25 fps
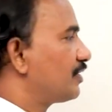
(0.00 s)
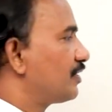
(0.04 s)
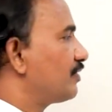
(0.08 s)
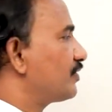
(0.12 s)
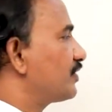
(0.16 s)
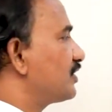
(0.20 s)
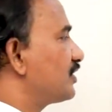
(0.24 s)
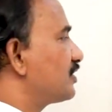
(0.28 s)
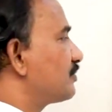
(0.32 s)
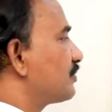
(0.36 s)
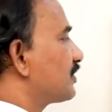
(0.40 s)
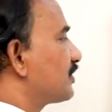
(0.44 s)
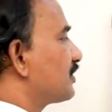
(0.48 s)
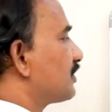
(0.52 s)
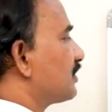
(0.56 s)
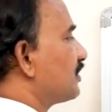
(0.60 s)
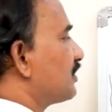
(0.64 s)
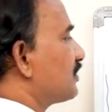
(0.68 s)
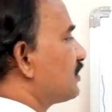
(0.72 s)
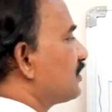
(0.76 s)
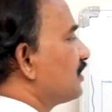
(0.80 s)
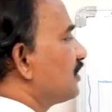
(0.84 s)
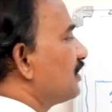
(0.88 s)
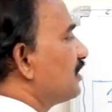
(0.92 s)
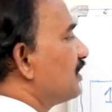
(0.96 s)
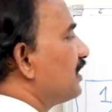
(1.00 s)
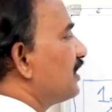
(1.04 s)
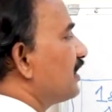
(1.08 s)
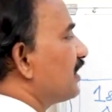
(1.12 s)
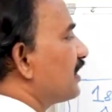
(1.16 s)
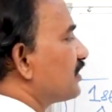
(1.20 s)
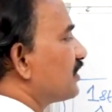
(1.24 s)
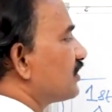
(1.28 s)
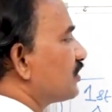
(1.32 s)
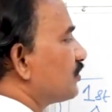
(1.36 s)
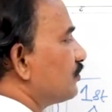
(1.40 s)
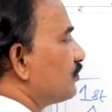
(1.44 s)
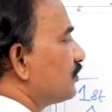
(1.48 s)
one of these methods
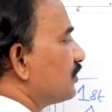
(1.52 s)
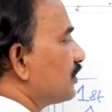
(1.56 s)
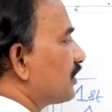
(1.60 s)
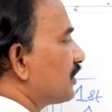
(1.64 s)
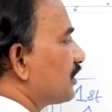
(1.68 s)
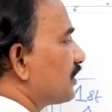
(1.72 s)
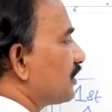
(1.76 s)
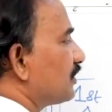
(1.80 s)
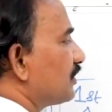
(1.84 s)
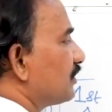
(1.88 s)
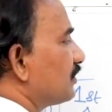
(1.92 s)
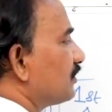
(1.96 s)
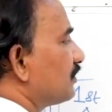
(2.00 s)
doesn't work